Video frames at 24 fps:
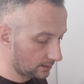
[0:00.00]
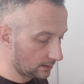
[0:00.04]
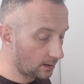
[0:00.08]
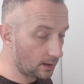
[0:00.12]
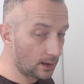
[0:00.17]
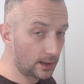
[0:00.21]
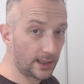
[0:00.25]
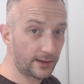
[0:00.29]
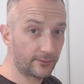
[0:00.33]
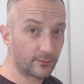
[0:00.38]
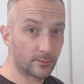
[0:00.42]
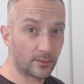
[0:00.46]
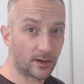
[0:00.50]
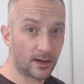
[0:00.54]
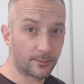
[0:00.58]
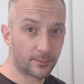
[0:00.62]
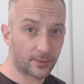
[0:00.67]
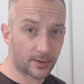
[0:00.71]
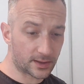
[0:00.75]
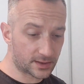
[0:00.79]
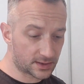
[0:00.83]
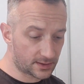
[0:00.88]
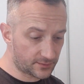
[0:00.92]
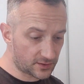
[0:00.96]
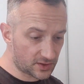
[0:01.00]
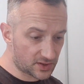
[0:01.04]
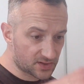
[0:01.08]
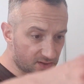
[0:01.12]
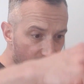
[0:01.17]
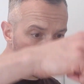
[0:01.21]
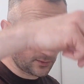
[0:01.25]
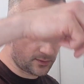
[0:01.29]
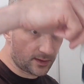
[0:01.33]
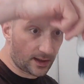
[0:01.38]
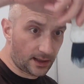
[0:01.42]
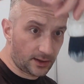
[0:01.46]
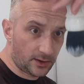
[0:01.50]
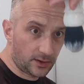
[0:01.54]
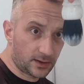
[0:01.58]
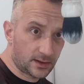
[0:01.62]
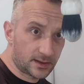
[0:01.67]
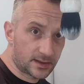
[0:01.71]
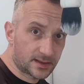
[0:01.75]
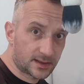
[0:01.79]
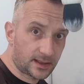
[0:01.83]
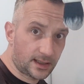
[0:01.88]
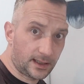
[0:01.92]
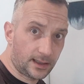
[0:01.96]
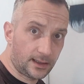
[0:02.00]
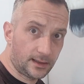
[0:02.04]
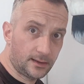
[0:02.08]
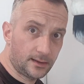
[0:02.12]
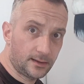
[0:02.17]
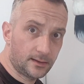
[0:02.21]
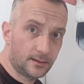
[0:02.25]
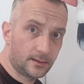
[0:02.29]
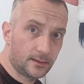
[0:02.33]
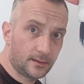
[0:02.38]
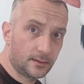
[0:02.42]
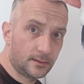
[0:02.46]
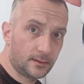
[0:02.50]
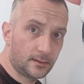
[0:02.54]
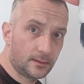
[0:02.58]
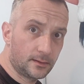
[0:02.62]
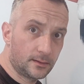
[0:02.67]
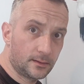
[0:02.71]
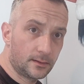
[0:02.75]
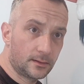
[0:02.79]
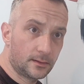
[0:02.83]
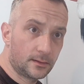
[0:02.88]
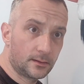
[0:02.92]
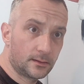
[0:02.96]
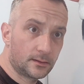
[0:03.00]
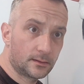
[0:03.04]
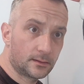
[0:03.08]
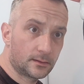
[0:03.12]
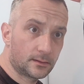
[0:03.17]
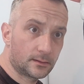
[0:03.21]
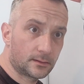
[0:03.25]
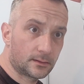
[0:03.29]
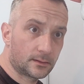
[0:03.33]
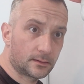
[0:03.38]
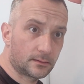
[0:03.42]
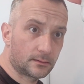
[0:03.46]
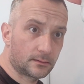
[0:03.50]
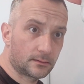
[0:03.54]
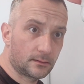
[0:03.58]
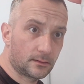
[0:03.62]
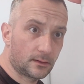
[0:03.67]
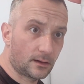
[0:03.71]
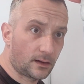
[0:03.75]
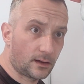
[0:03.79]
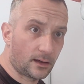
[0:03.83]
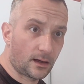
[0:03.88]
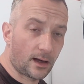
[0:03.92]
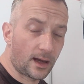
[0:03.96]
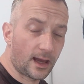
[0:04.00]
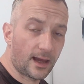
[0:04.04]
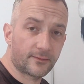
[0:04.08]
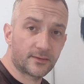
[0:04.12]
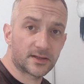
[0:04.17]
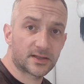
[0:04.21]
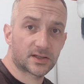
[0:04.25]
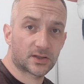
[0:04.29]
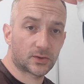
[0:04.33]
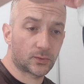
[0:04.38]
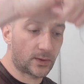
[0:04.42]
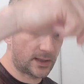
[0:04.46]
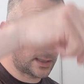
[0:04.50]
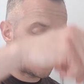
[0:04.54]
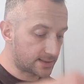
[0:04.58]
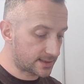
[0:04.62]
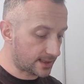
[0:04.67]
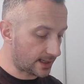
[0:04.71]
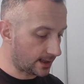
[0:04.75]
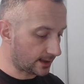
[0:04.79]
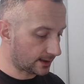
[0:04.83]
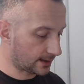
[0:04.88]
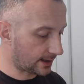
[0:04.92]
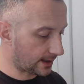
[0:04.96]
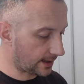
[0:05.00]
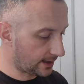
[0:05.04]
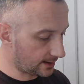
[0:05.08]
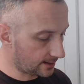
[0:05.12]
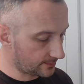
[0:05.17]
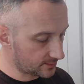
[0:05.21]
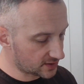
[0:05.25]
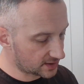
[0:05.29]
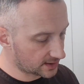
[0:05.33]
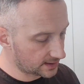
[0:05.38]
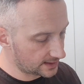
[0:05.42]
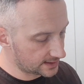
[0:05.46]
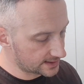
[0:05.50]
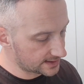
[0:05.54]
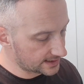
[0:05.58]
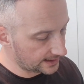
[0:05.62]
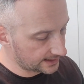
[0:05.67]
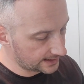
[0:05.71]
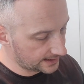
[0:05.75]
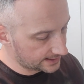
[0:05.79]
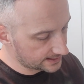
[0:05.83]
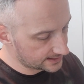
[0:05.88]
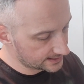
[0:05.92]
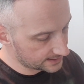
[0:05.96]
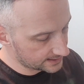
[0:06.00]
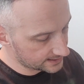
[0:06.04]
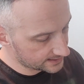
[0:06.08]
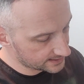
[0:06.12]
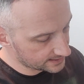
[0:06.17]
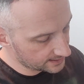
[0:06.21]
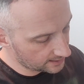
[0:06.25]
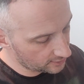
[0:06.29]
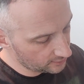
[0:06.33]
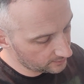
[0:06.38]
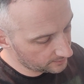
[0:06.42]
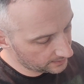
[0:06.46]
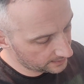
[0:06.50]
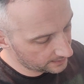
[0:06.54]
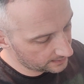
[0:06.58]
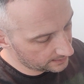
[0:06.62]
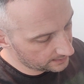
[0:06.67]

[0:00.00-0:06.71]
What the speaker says: I leave in my brush, I've just soaked that, you can see. I haven't squeezed that, okay, and I'm just going to take that to the soap,